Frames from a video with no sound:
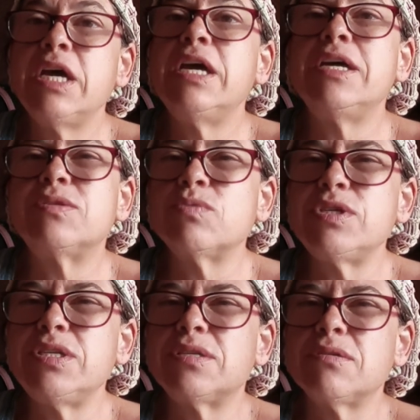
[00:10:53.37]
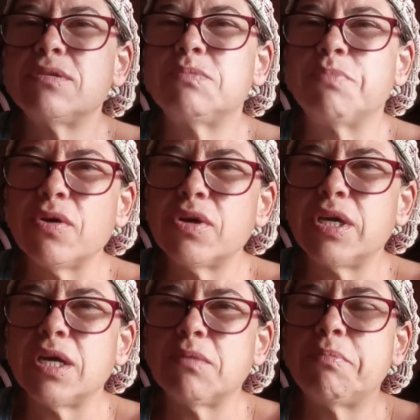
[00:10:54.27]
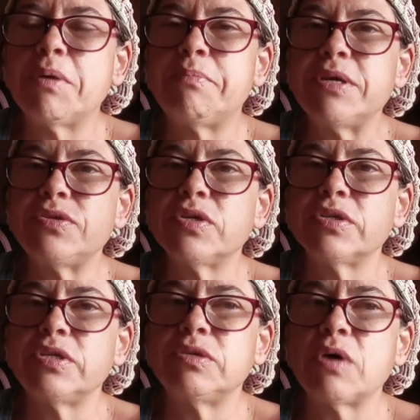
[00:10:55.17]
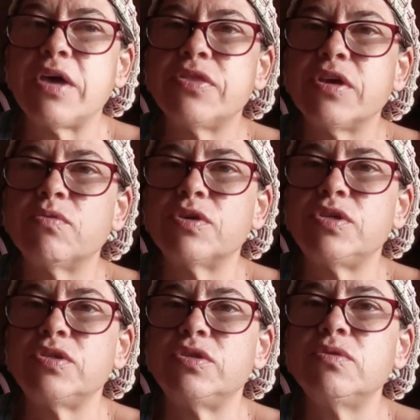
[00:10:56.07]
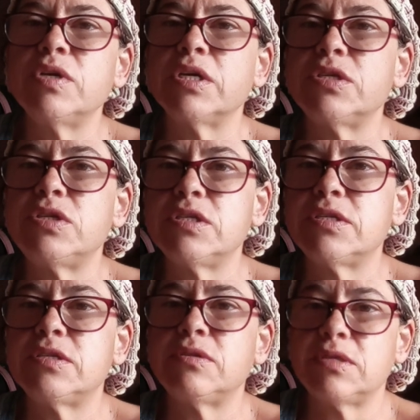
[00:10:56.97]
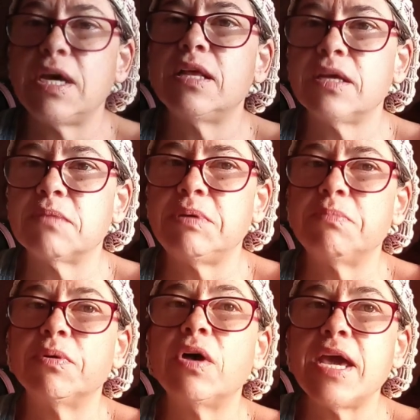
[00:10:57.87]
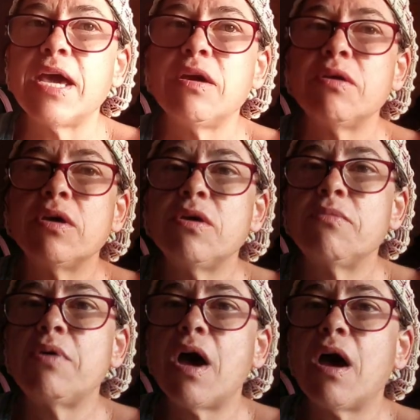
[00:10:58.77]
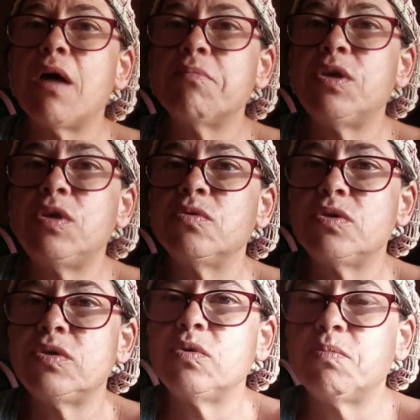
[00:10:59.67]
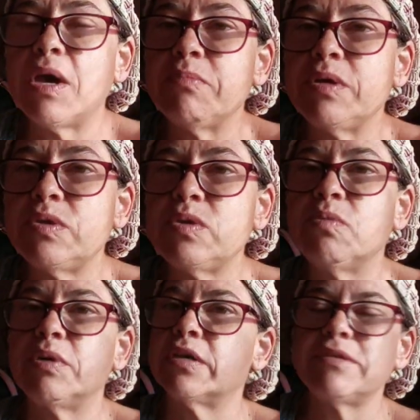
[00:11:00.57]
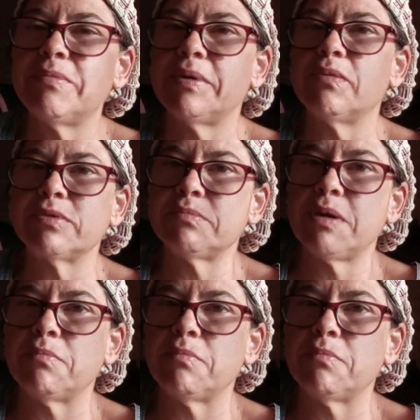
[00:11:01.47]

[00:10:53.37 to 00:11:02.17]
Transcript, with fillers: It's when she starts barking, but basically, I think what she's doing is she's telling people, hey, I'm cute too, pet me too, because everybody wants to pet